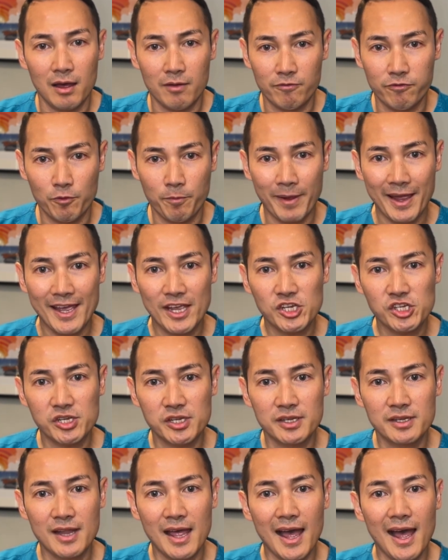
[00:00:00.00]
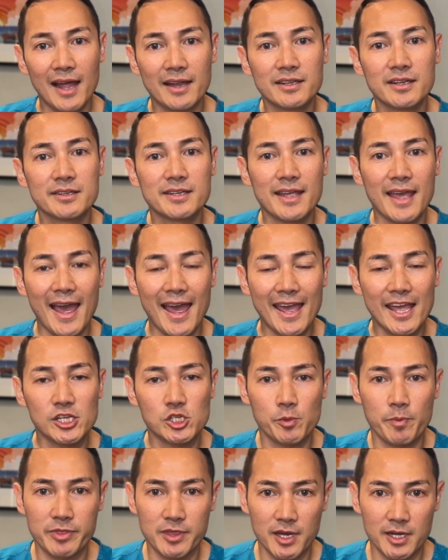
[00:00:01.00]
for patients under the age
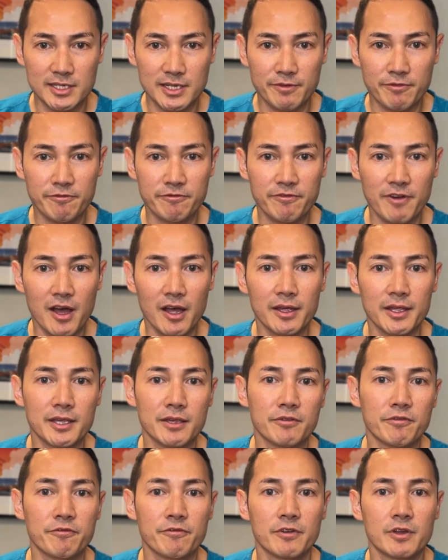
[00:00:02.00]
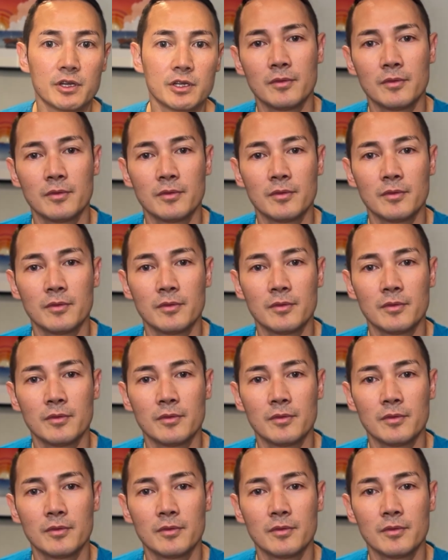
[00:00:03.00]
of 35.